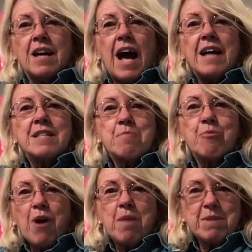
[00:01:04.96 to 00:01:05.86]
As I
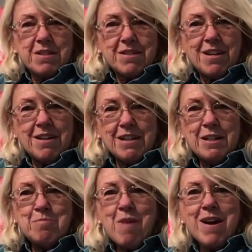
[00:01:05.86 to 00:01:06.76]
promised
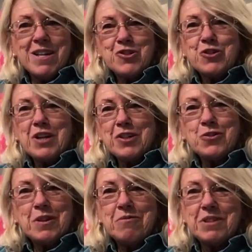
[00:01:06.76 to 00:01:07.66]
in my
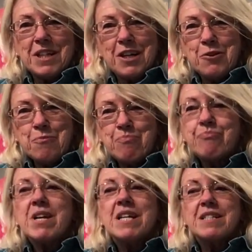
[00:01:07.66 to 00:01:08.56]
introductory video,
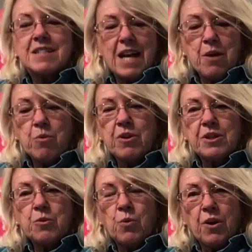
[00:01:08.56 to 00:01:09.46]
today we're going
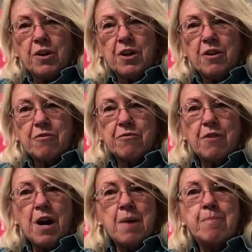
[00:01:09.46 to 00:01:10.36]
to work
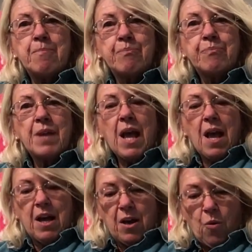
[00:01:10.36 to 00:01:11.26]
from
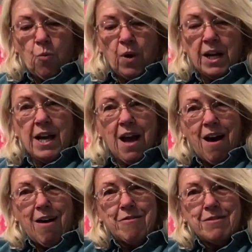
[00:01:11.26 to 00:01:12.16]
what I
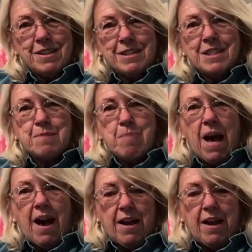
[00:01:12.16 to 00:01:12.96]
have in this bag,